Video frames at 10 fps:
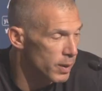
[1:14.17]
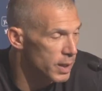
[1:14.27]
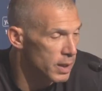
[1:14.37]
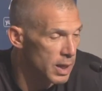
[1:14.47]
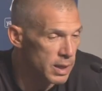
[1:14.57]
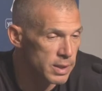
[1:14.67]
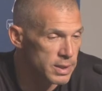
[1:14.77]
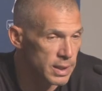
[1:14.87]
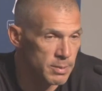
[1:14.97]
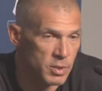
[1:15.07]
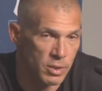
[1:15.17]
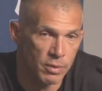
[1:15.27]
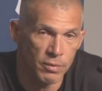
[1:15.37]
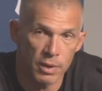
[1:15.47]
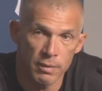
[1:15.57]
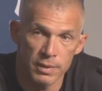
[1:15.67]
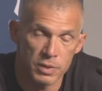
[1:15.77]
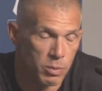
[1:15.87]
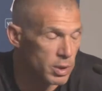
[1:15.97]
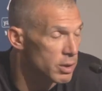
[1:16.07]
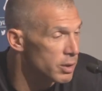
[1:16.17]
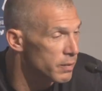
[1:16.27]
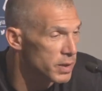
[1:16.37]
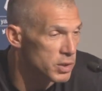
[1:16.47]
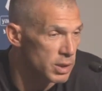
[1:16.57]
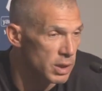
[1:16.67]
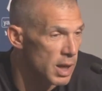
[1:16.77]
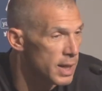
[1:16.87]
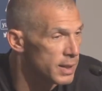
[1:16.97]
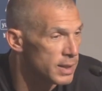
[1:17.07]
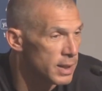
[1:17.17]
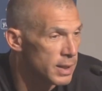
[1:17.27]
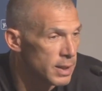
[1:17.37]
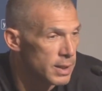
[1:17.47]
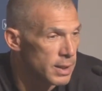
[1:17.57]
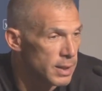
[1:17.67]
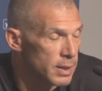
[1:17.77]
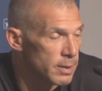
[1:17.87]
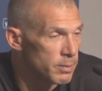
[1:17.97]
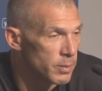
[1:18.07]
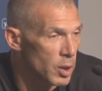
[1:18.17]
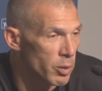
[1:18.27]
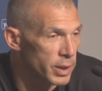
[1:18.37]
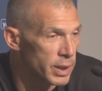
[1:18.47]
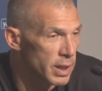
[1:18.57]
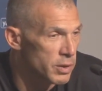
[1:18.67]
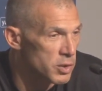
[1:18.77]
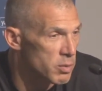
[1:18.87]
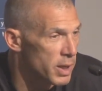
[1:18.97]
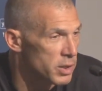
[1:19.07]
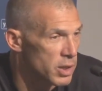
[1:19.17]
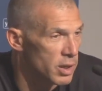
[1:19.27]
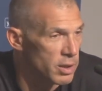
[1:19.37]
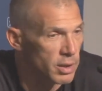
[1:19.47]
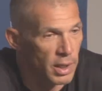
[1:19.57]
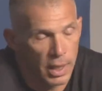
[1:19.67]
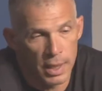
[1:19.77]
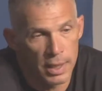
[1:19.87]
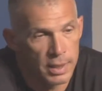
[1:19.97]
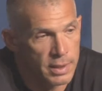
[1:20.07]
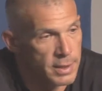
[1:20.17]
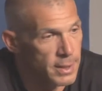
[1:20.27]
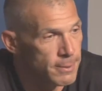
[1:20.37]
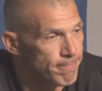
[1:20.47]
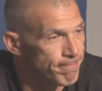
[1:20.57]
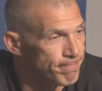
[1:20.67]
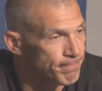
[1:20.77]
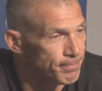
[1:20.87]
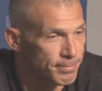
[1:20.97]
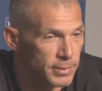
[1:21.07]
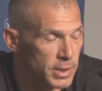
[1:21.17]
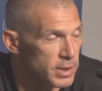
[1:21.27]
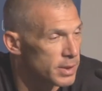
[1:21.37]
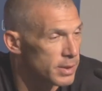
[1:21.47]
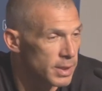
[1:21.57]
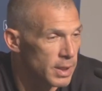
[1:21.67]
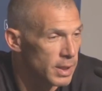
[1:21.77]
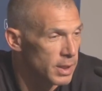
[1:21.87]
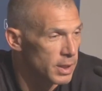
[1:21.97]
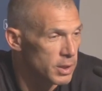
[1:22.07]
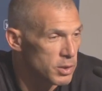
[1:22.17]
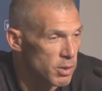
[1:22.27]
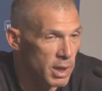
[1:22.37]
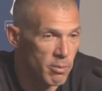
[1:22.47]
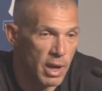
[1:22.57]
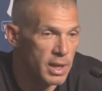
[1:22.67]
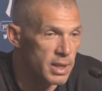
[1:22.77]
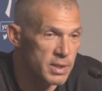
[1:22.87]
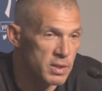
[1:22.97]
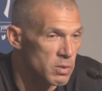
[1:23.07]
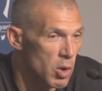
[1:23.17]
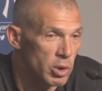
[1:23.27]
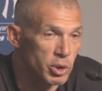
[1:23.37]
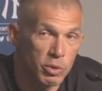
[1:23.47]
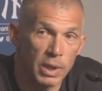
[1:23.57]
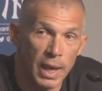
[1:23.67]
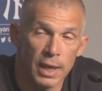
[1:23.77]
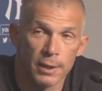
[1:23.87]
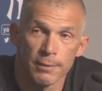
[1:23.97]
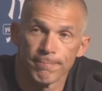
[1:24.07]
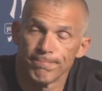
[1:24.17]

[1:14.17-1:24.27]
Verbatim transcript: playing a lot of the teams that are in front of us. We're in our division a lot, um, going down the stretch here, and um, just try to ride this as long as you can.